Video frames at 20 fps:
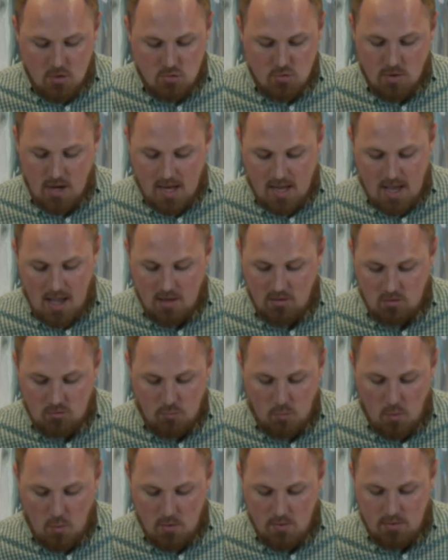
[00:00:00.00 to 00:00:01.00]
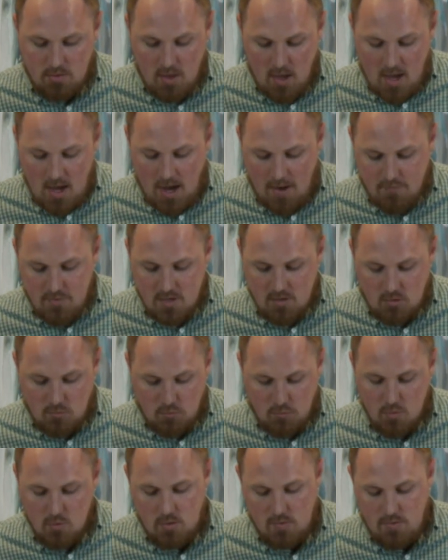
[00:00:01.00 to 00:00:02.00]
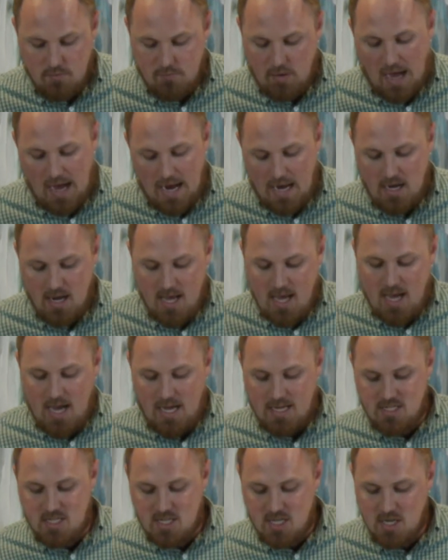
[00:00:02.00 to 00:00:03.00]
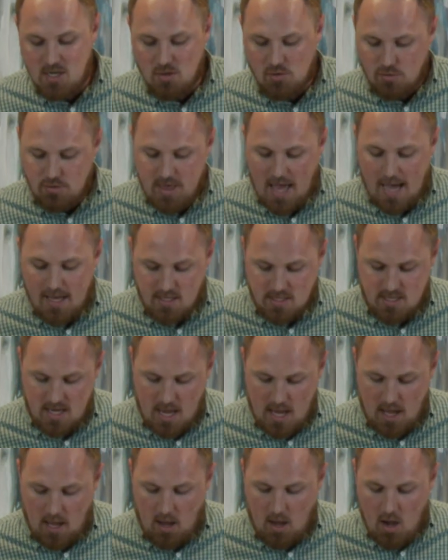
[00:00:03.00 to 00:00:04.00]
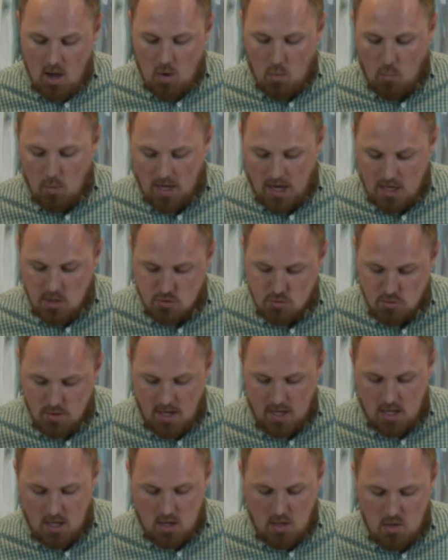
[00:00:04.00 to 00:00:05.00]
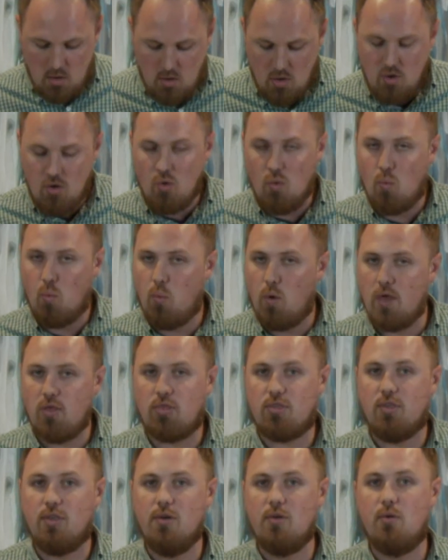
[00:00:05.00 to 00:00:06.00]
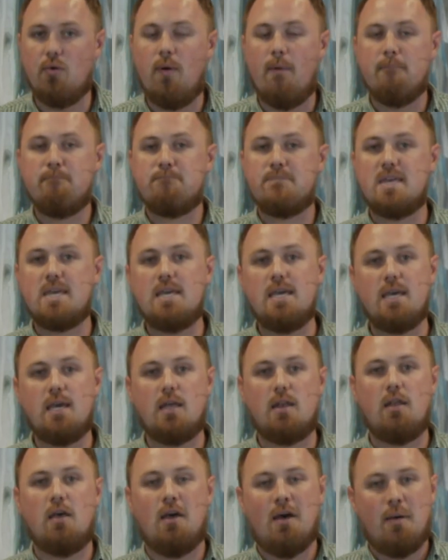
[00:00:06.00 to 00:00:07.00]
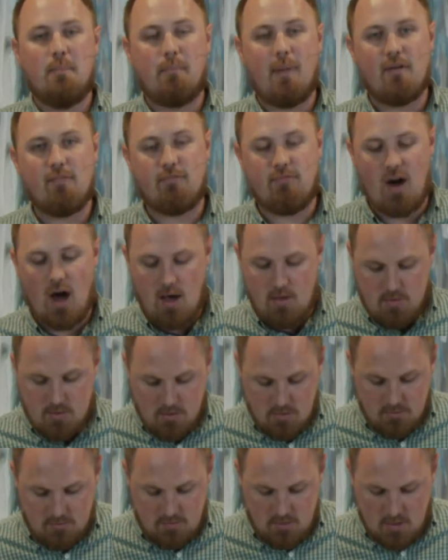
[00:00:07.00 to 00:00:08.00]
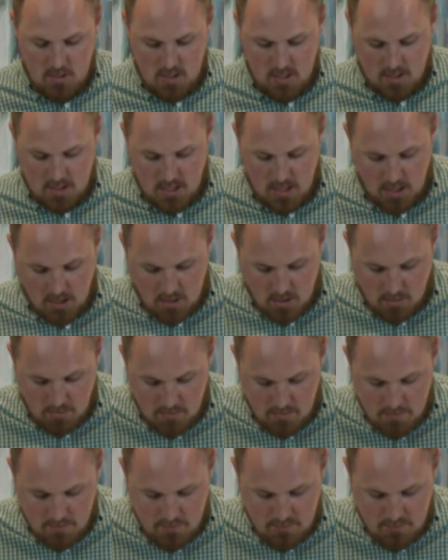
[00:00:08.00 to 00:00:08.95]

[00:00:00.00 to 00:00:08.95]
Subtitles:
drink henceforth of this fruit of the vine until that day when I drink it new with you in my Father's kingdom."